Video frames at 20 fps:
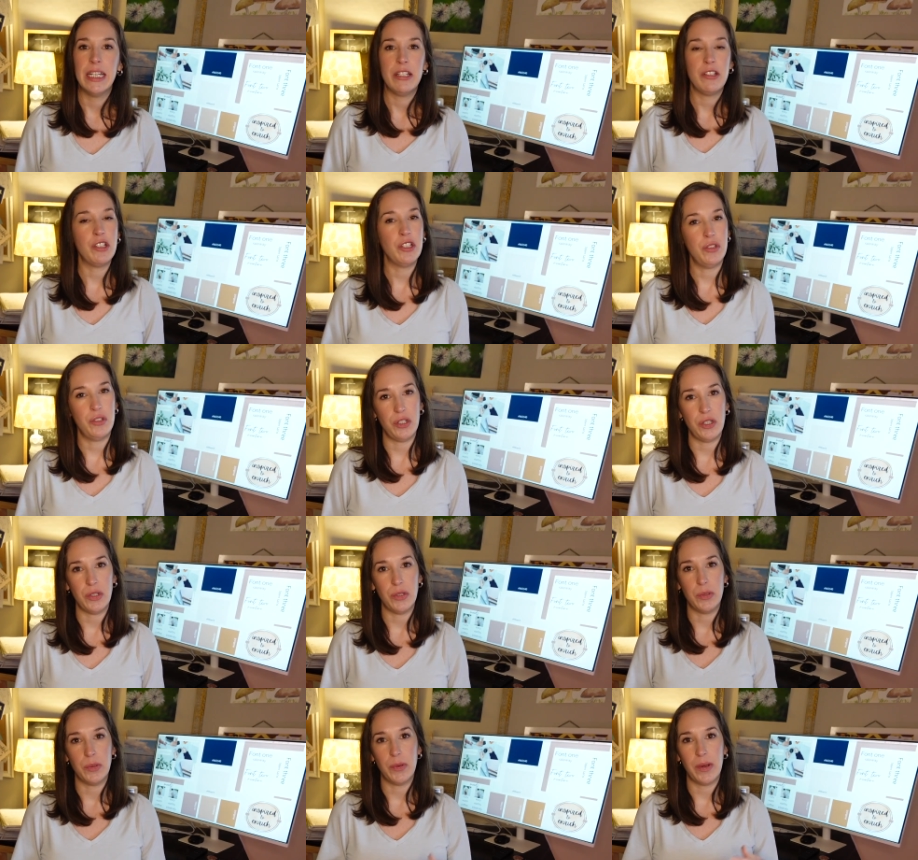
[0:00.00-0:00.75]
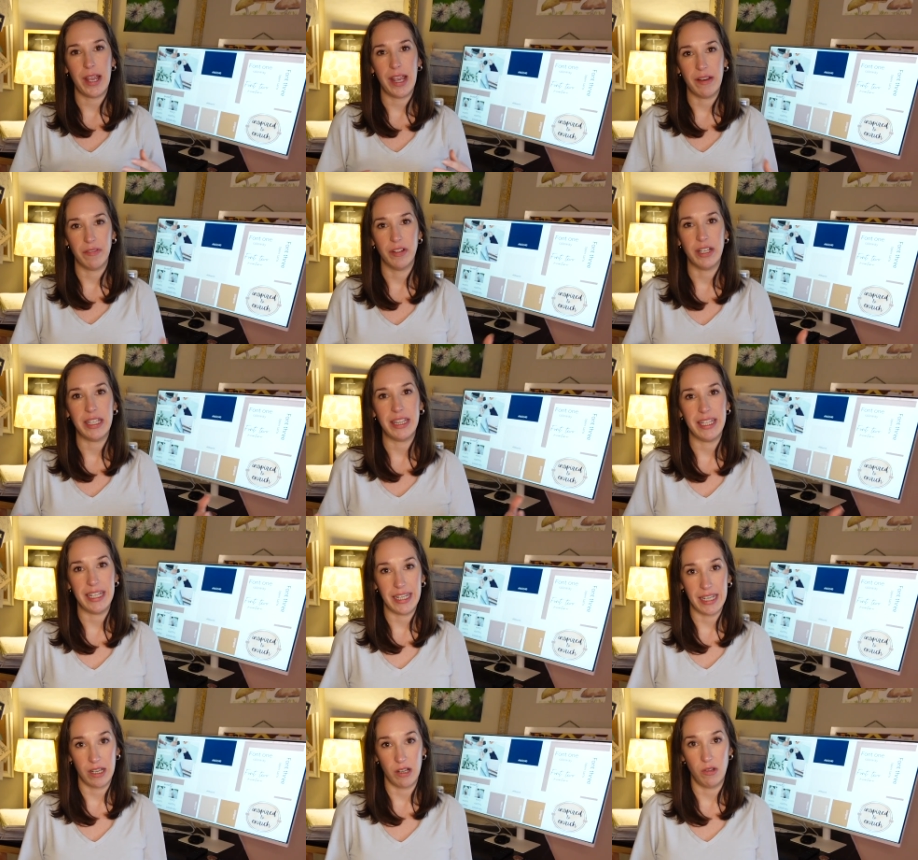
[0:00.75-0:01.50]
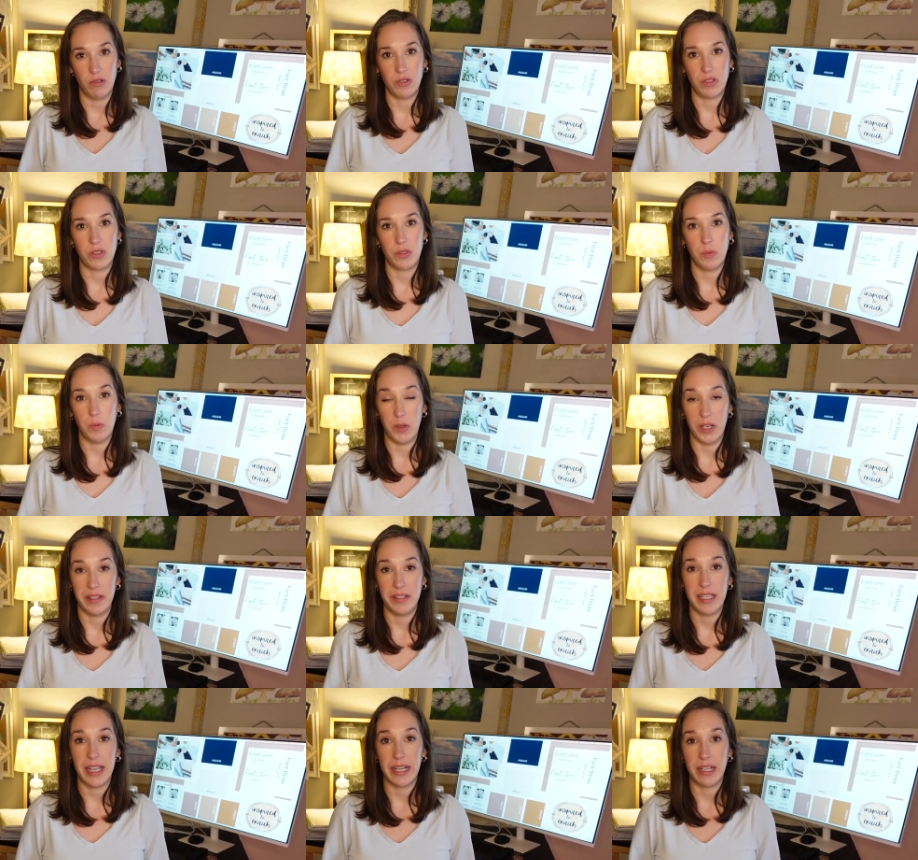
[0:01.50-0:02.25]
to do everything else
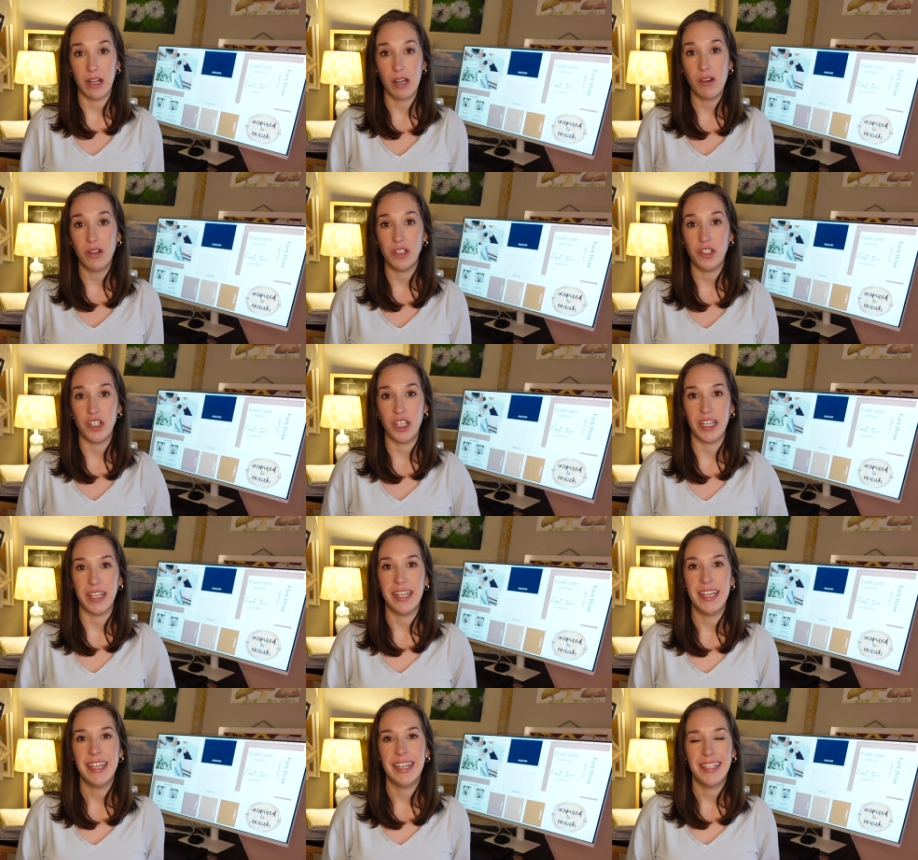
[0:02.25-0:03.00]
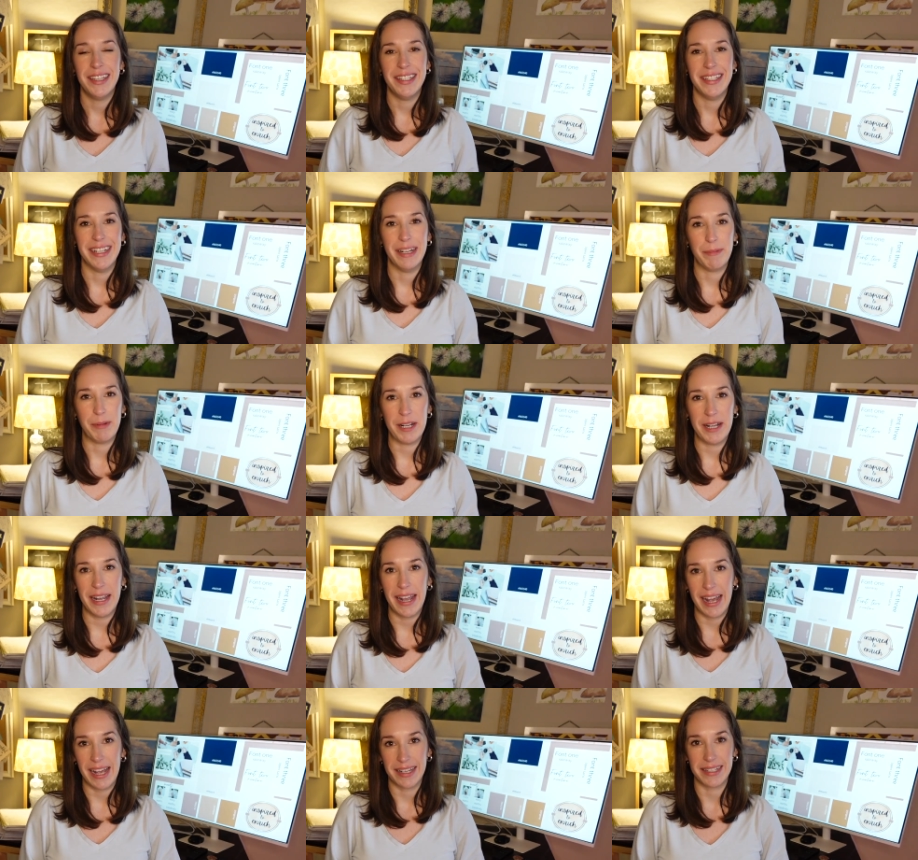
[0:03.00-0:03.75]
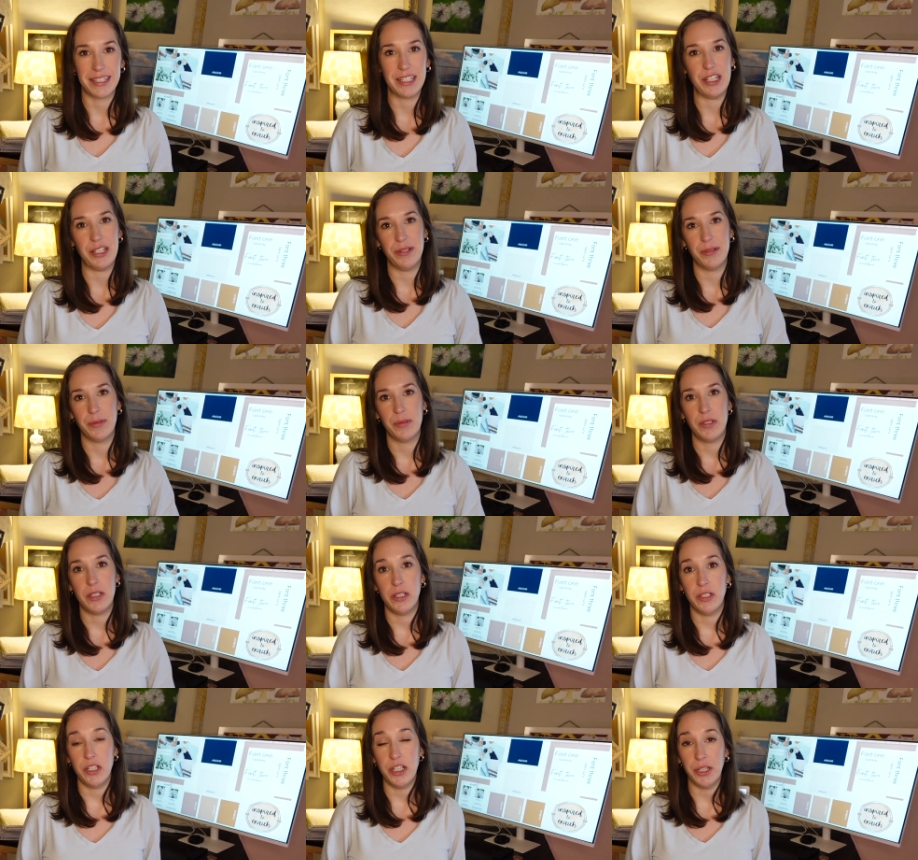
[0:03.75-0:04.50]
with technology that I'm going to ask you
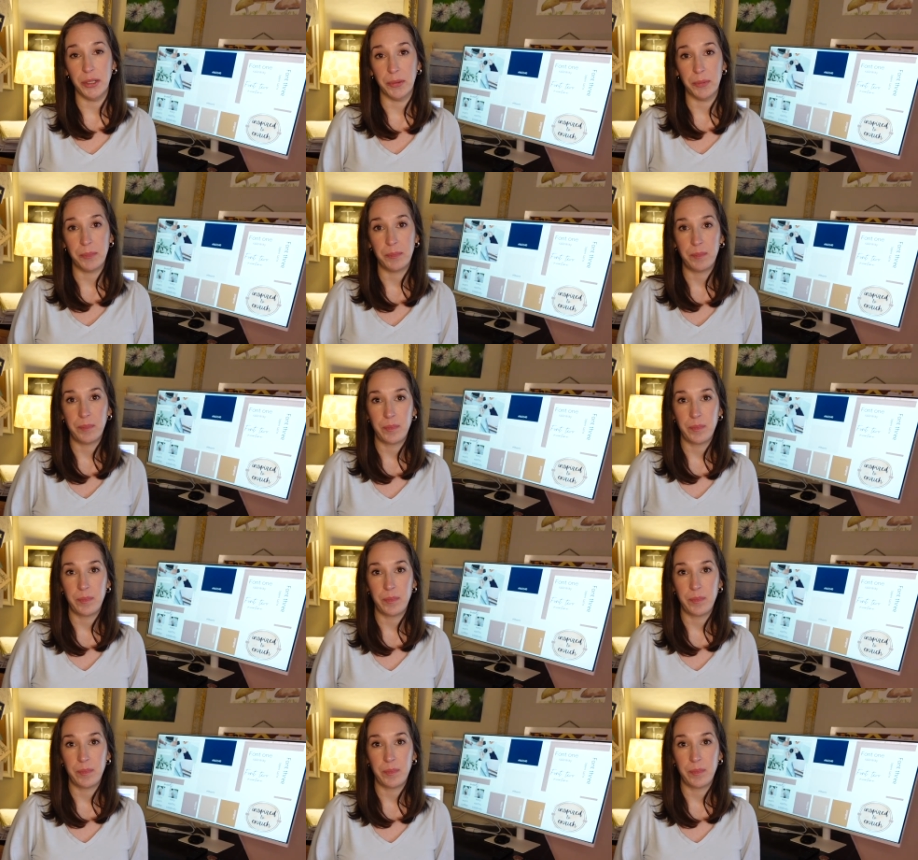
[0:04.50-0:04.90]
to do.